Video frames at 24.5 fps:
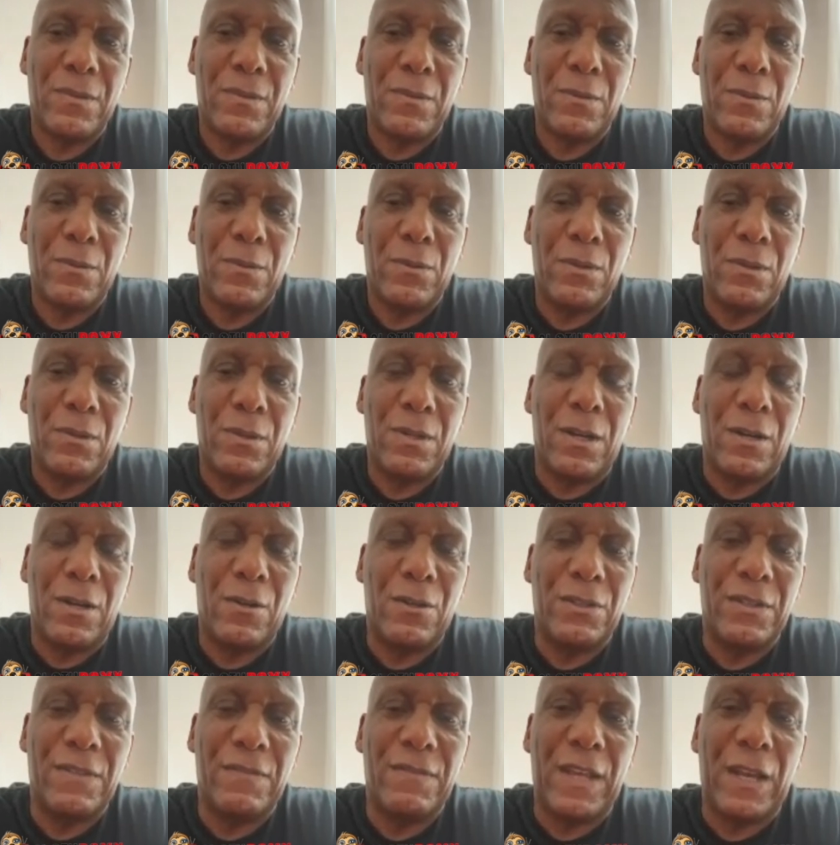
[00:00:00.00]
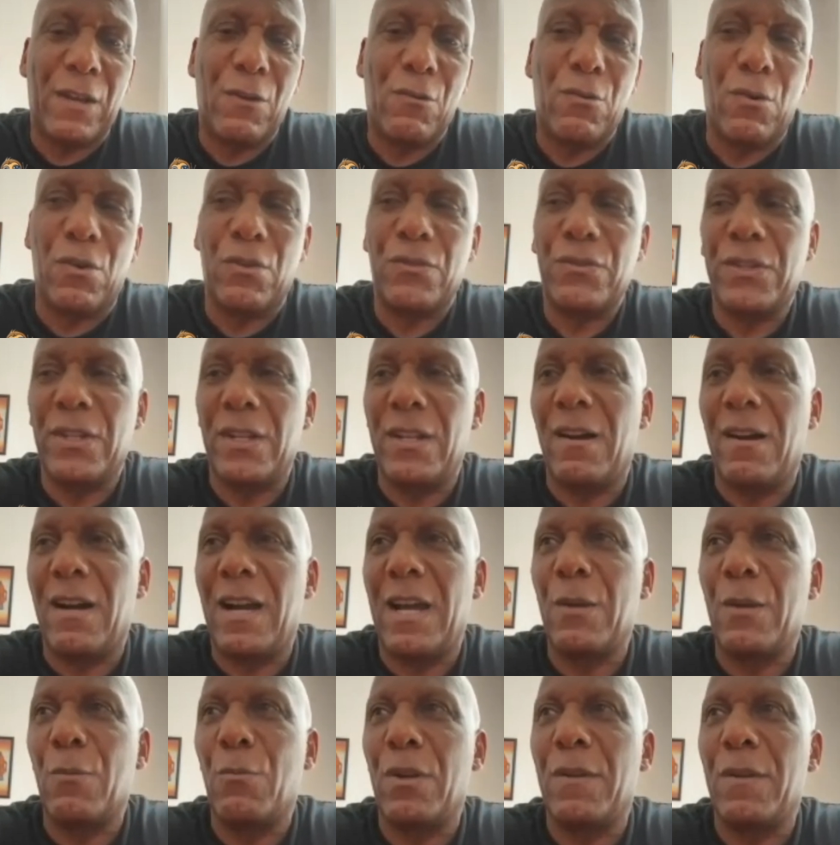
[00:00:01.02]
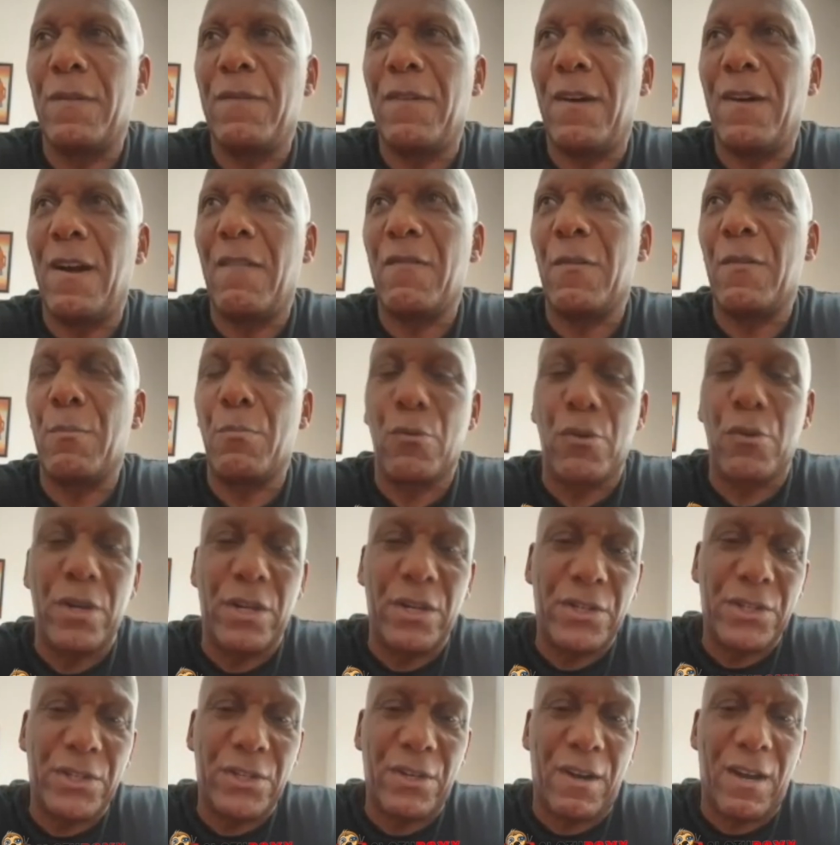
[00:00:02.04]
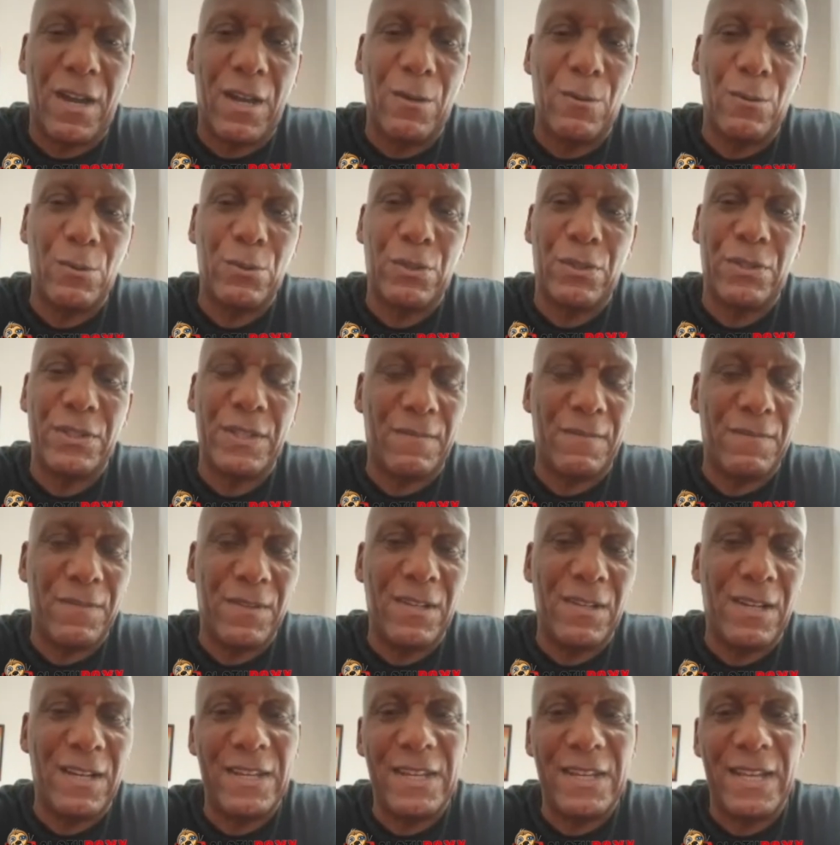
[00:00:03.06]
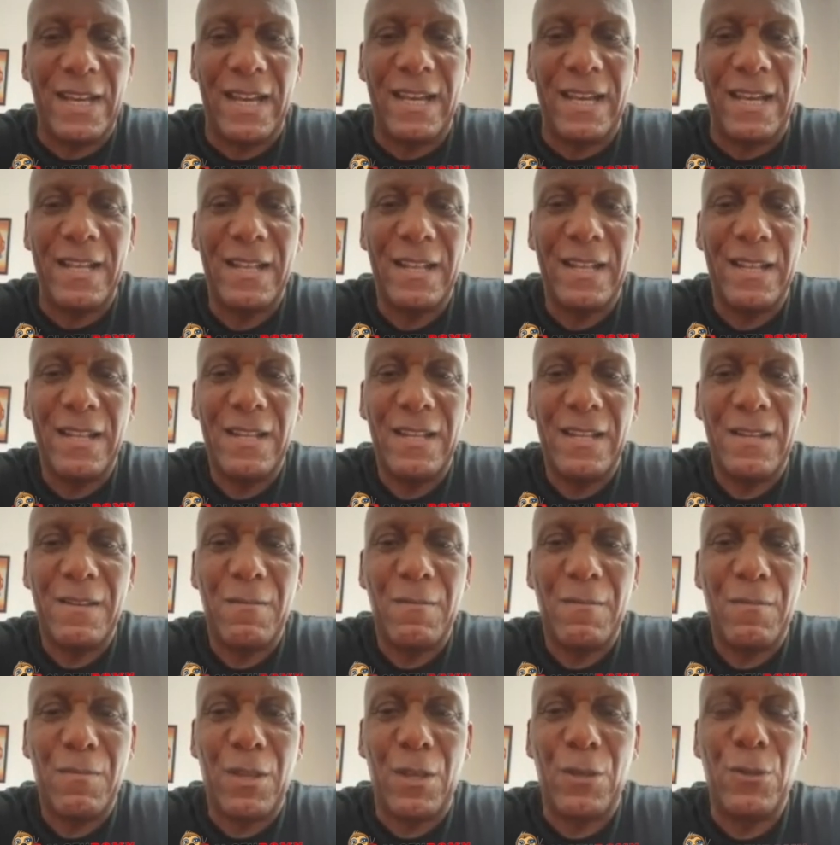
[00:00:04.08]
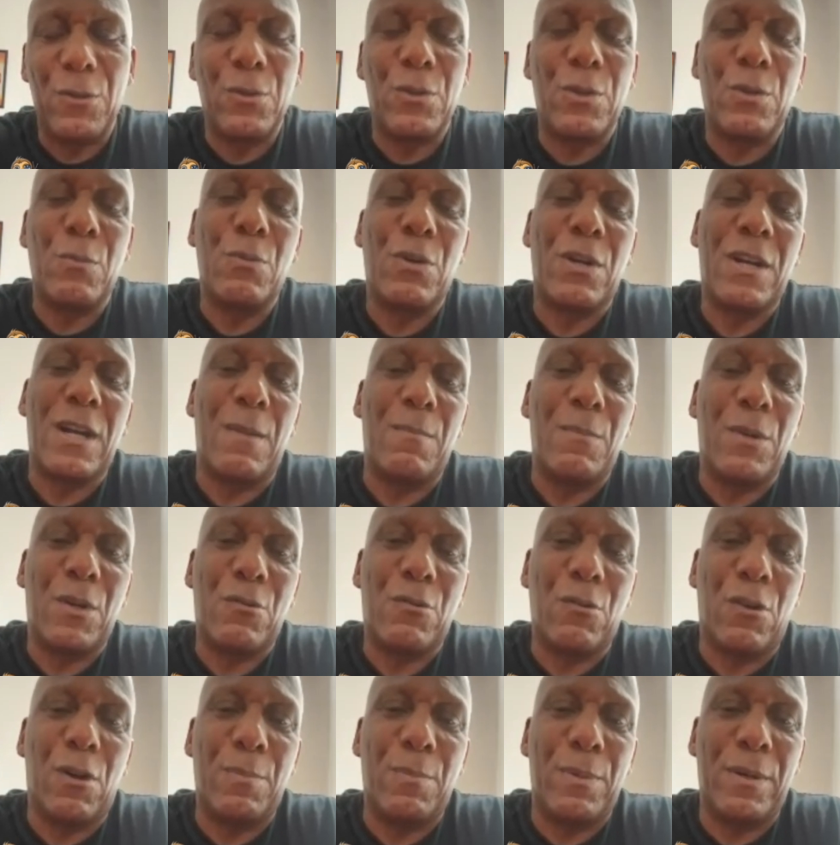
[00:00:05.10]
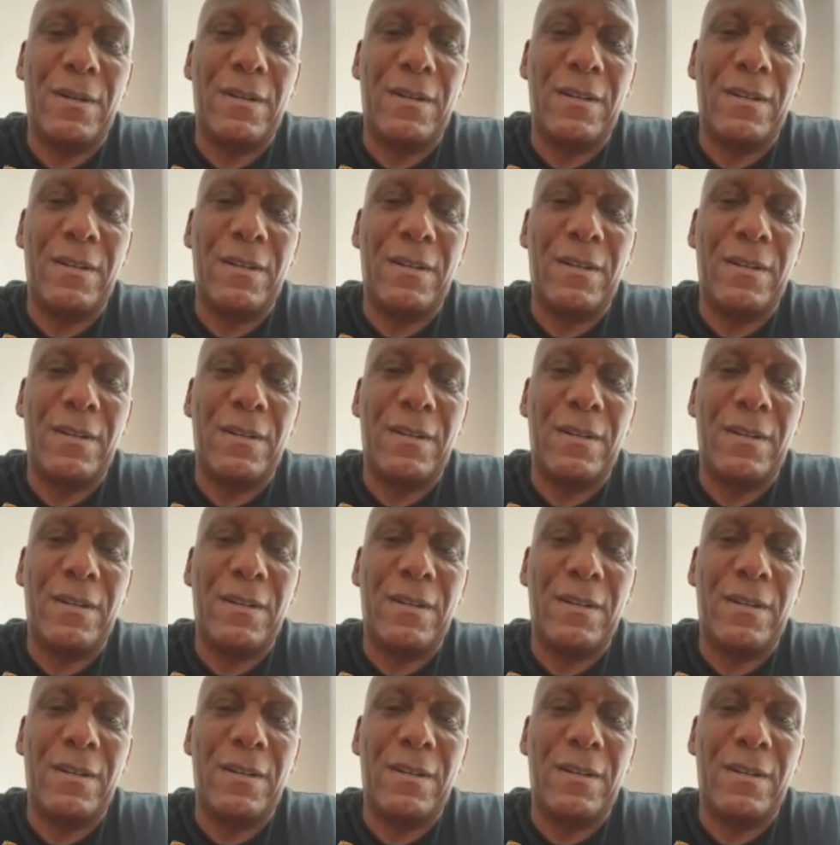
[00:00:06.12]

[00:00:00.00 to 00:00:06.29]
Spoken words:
You know, because if they cross the line and want to fight for British titles or something like that, they usually will come a cropper.